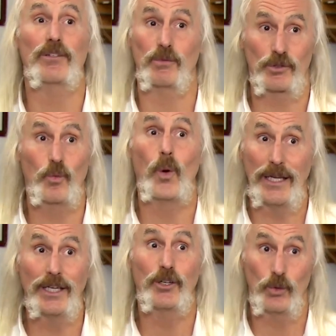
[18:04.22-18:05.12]
was
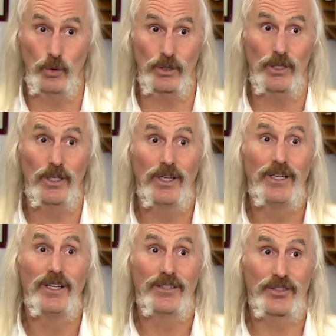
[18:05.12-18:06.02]
way cooler.
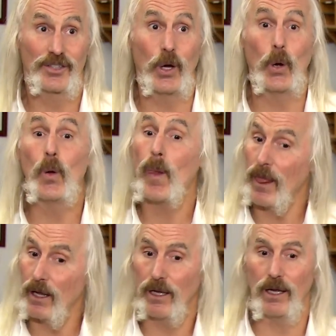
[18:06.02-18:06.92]
So
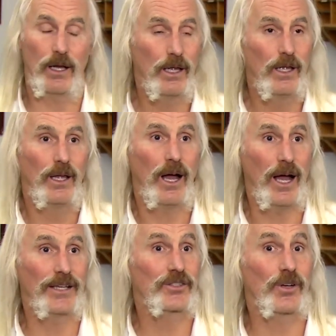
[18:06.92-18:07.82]

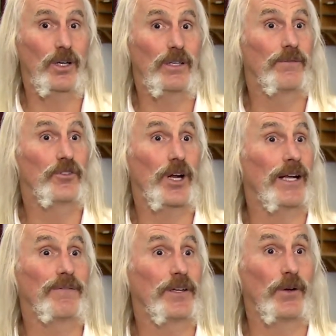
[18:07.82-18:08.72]
I started trying
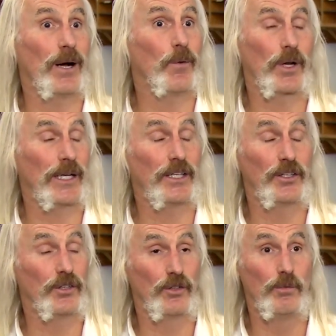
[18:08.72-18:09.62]
to figure out what I
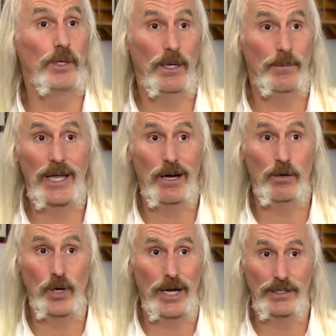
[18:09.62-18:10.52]
needed to do to become a
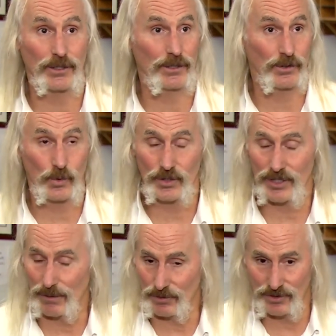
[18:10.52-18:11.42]
chiropractor. And of course,
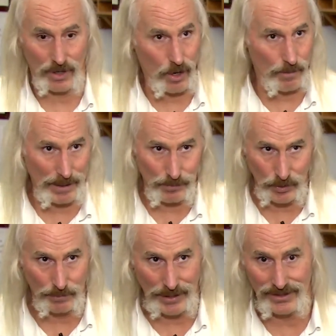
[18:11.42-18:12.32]
that was all my
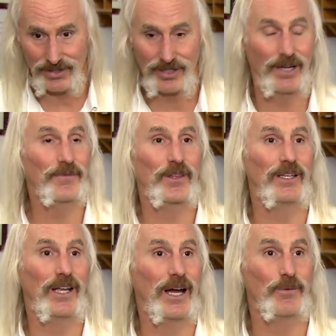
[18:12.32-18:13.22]
pre-med stuff that
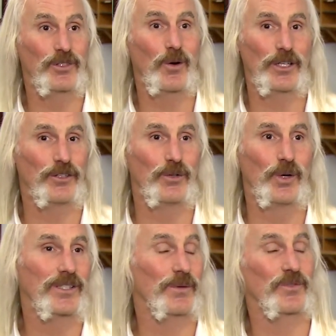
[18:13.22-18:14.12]
I was already doing,
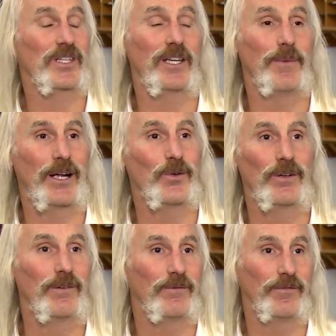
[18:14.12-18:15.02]
because I was thinking about going
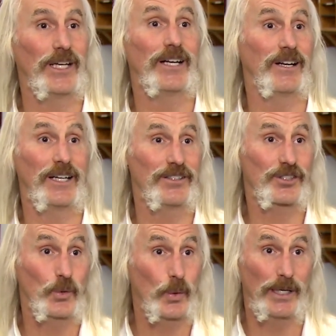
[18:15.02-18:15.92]
to veterinarian
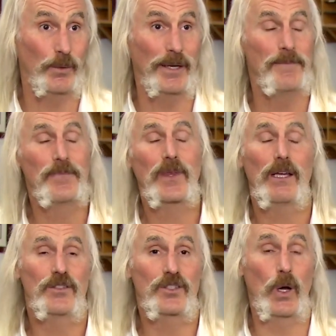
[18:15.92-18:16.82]
school anyway.
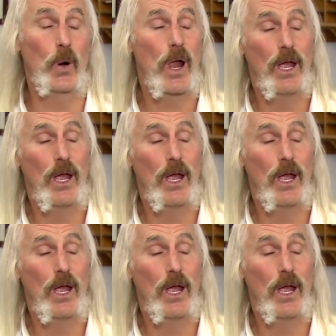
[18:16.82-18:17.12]
So